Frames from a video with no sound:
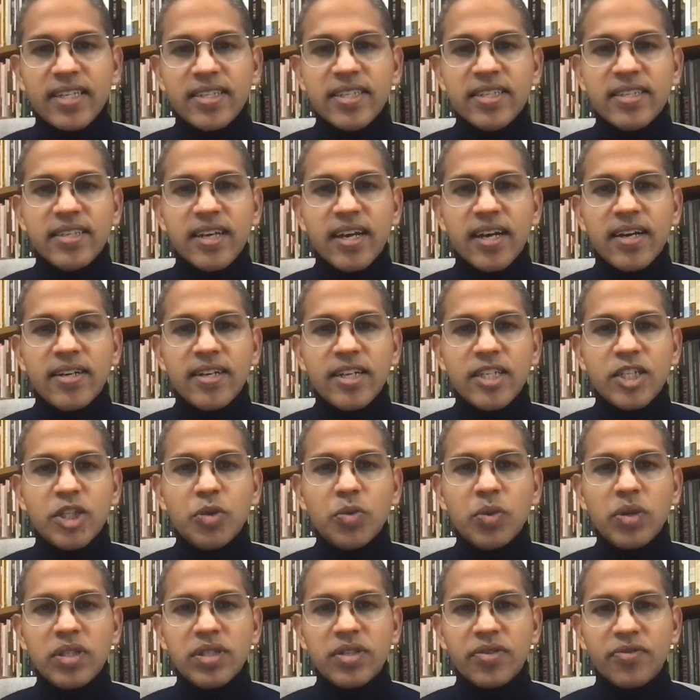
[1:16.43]
These are
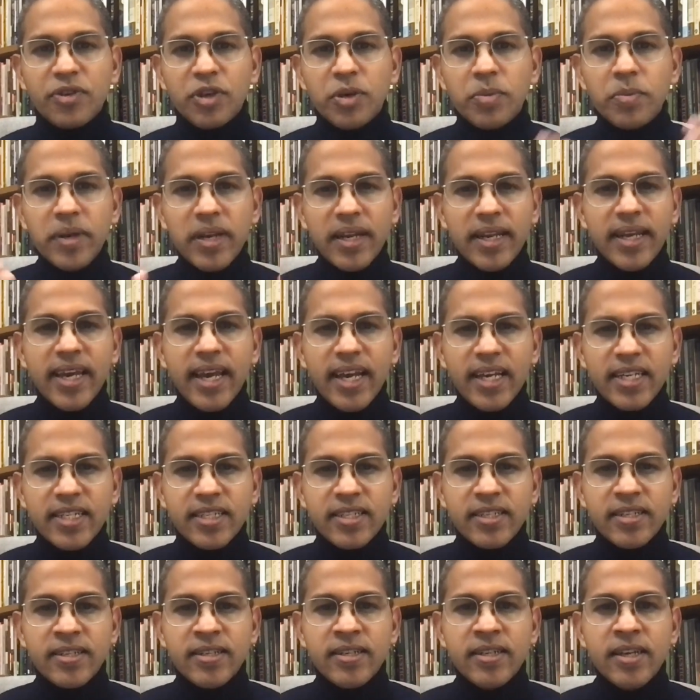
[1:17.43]
rituals of
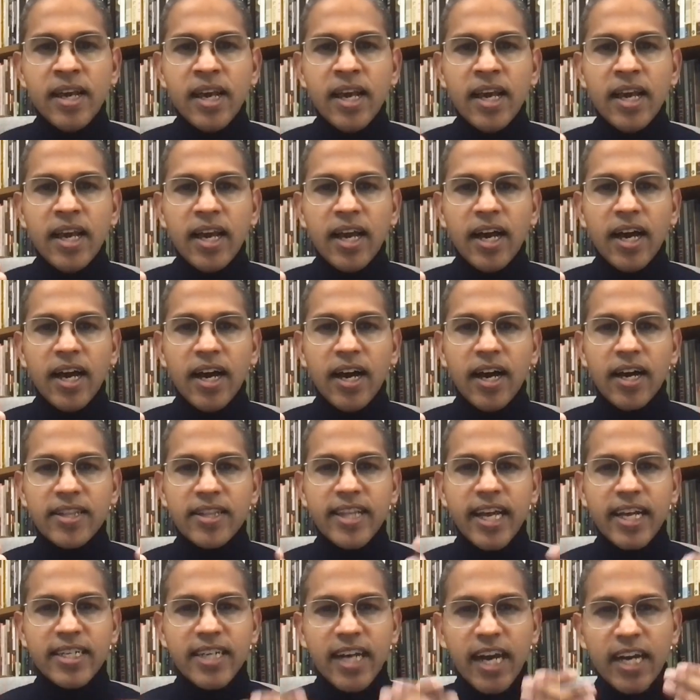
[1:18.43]
humiliation
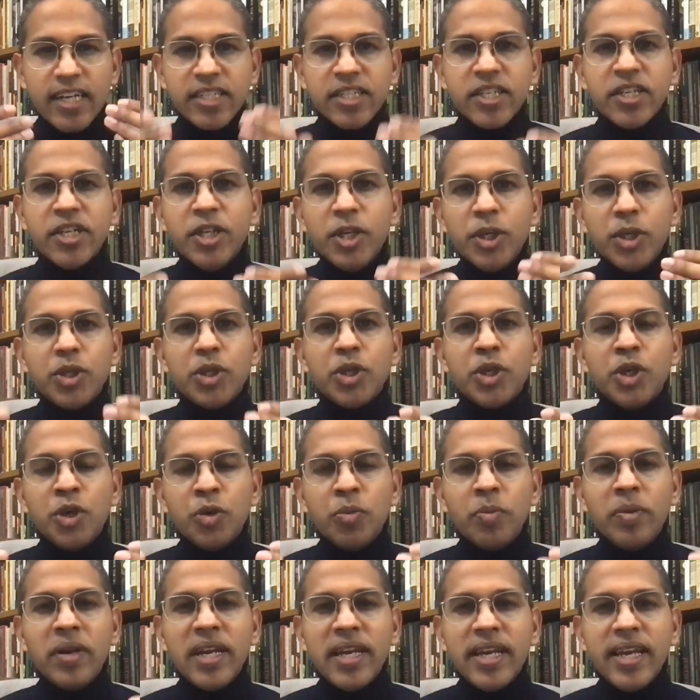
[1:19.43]
that continue to
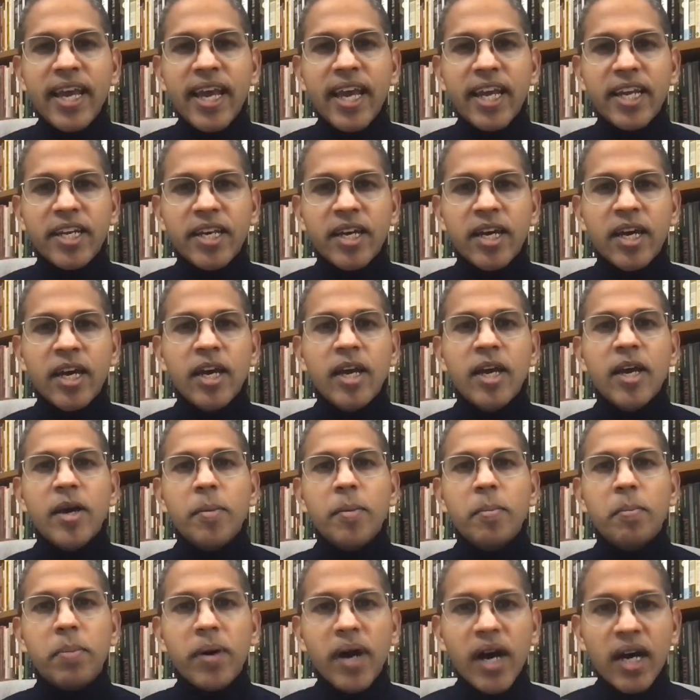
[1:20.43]
humiliate
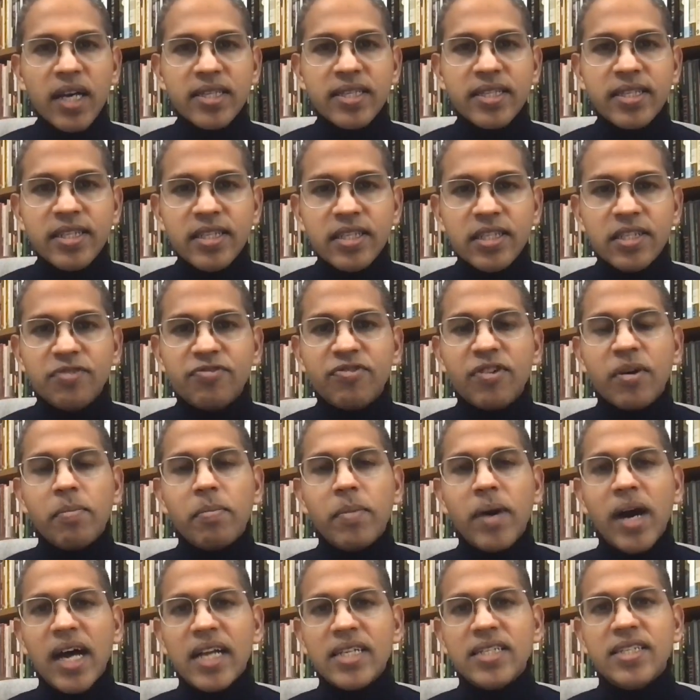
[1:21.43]
persons from
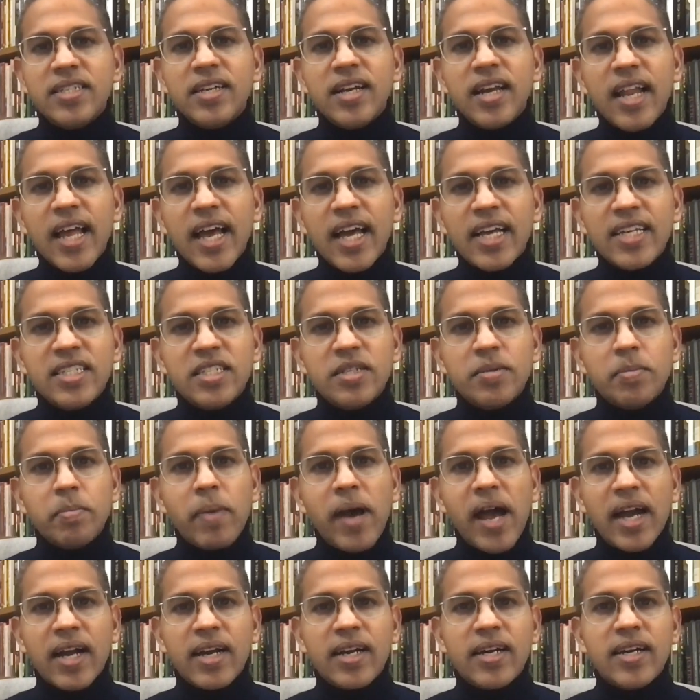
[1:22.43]
marginalized
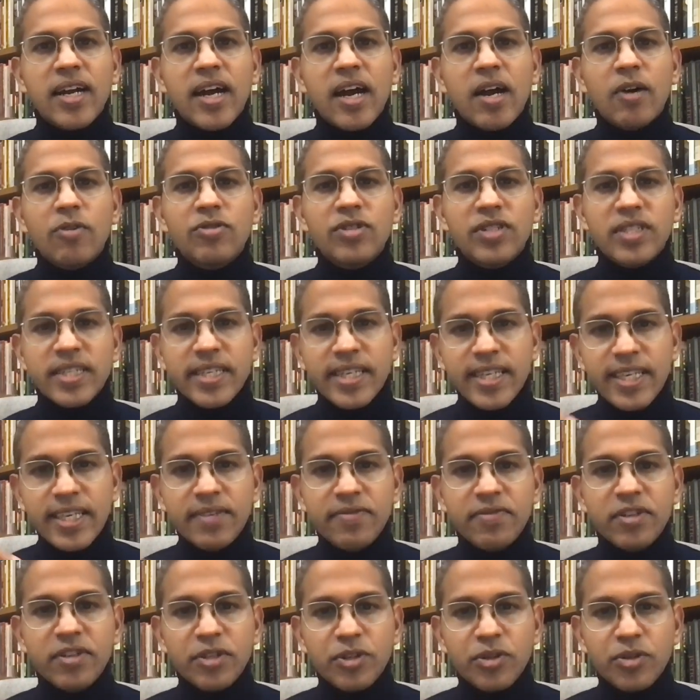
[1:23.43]
backgrounds
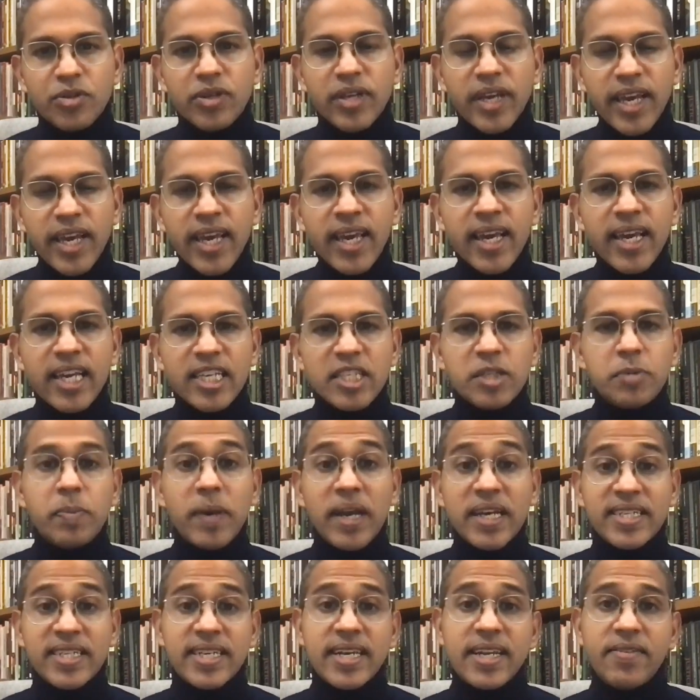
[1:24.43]
even today,
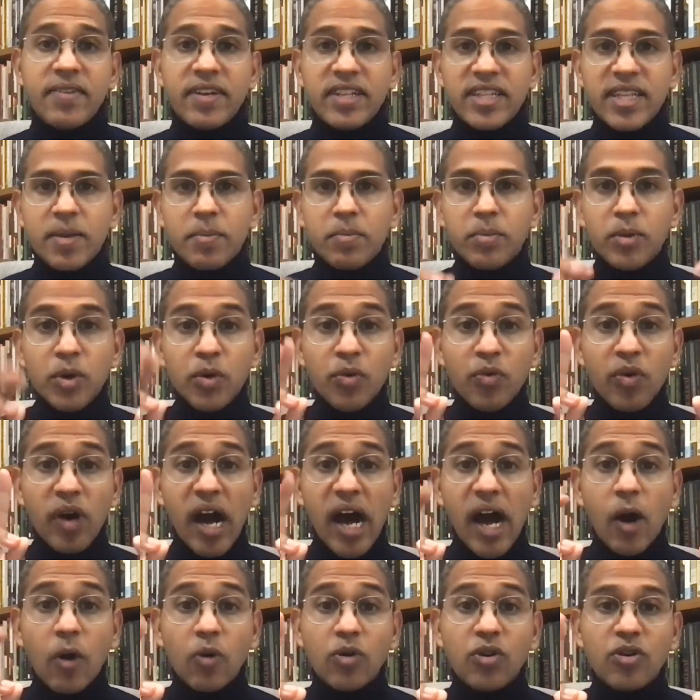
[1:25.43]
especially when they move
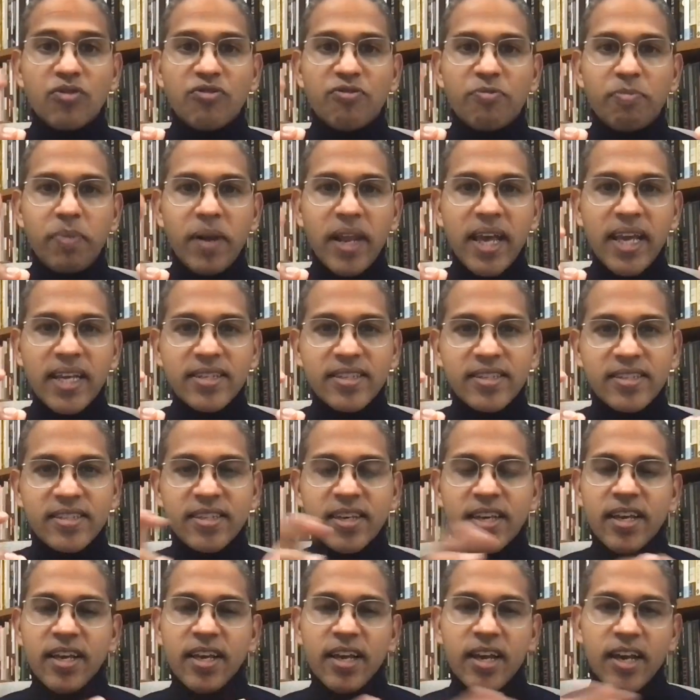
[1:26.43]
out of place,
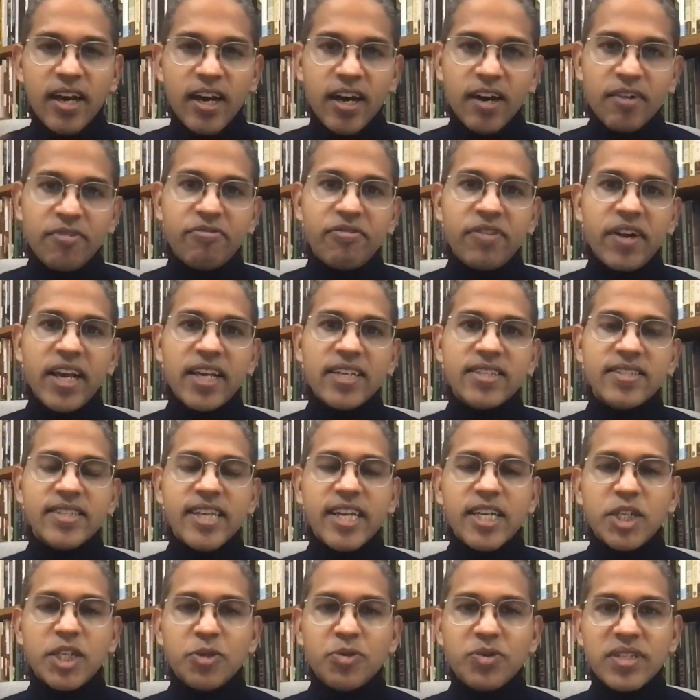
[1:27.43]
a phrase
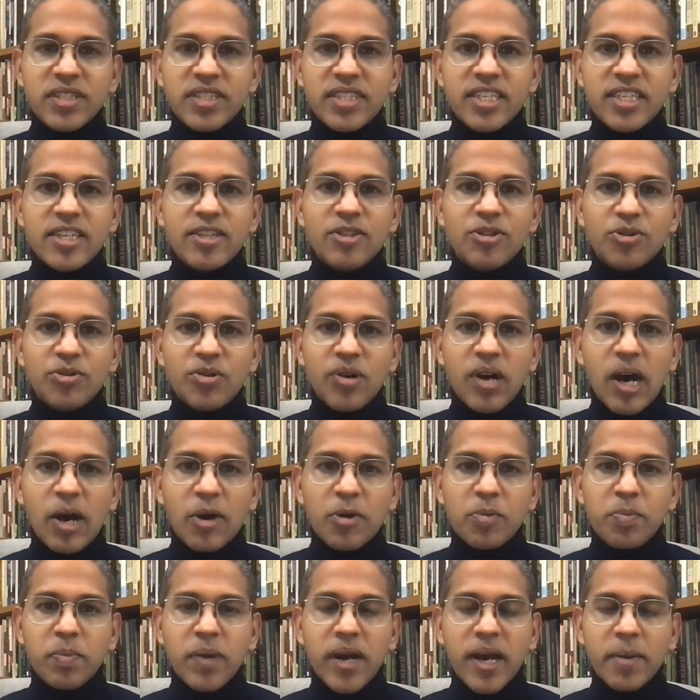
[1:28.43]
that you will see
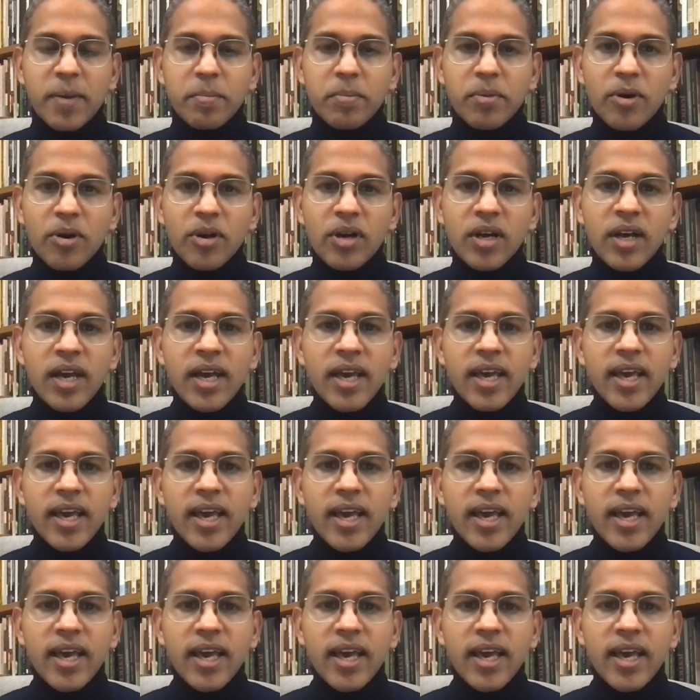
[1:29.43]
throughout my book.